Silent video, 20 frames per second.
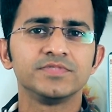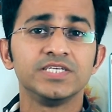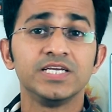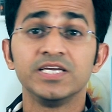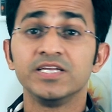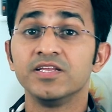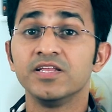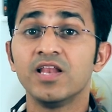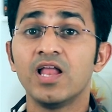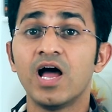
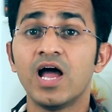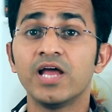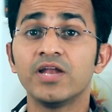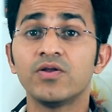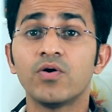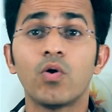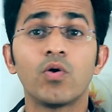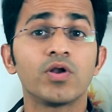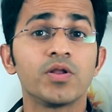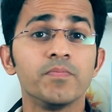He
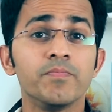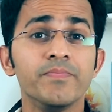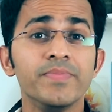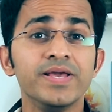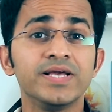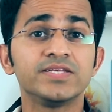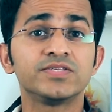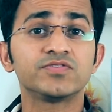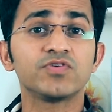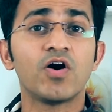relied on a
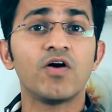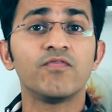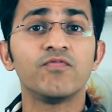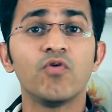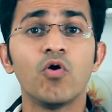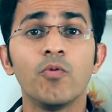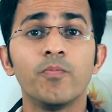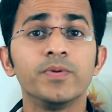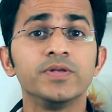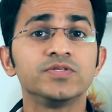mix of
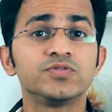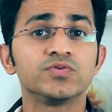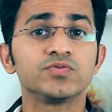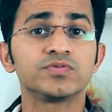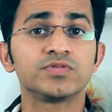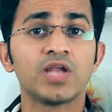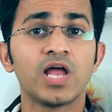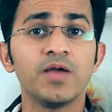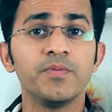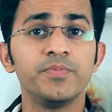open
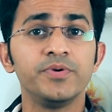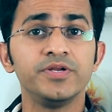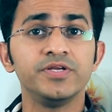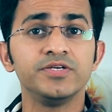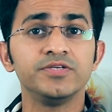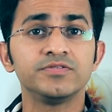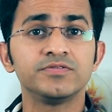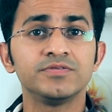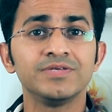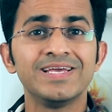source
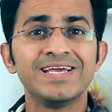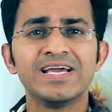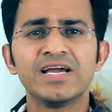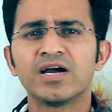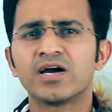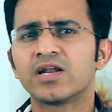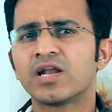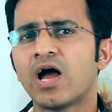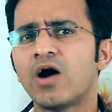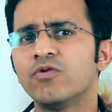libraries,
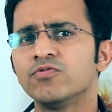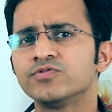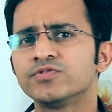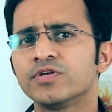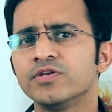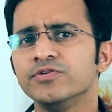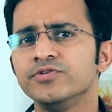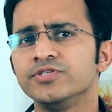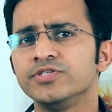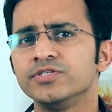cloud
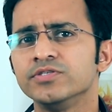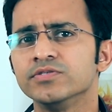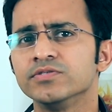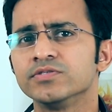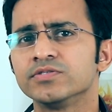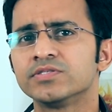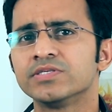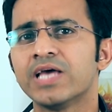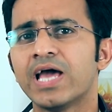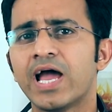
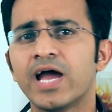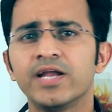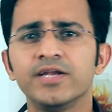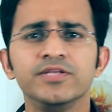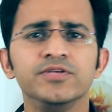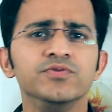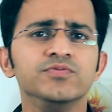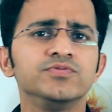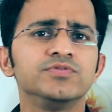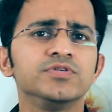solutions, and
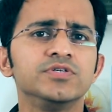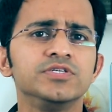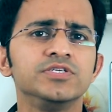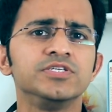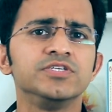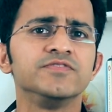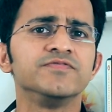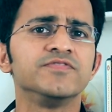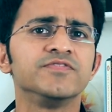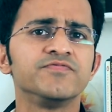
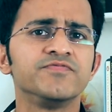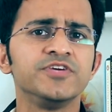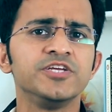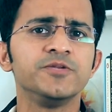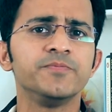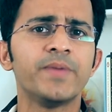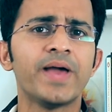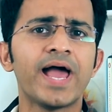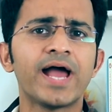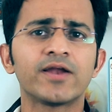user-driven
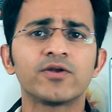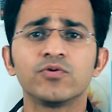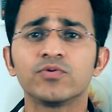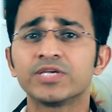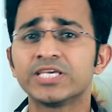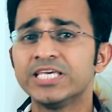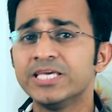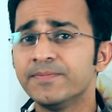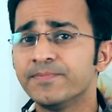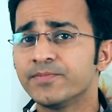feedback to
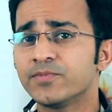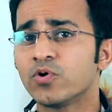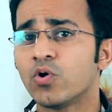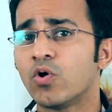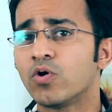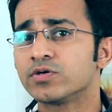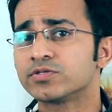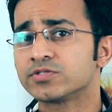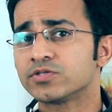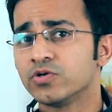keep
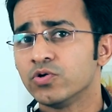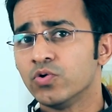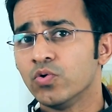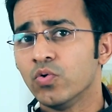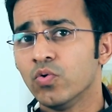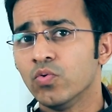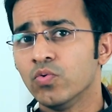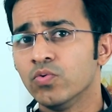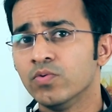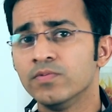costs
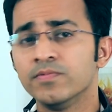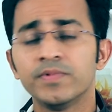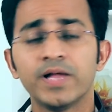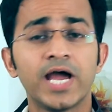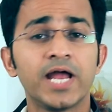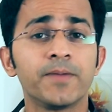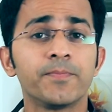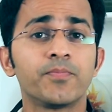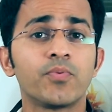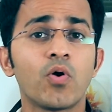low
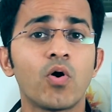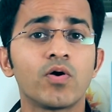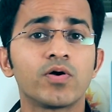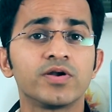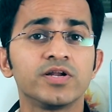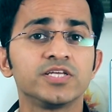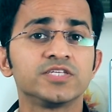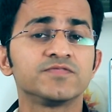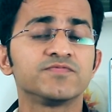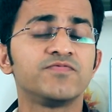and
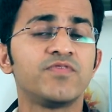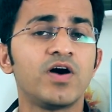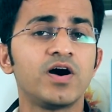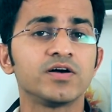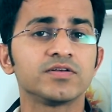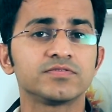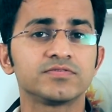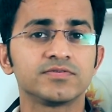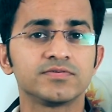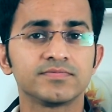progress
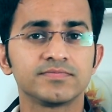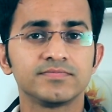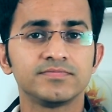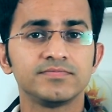fast.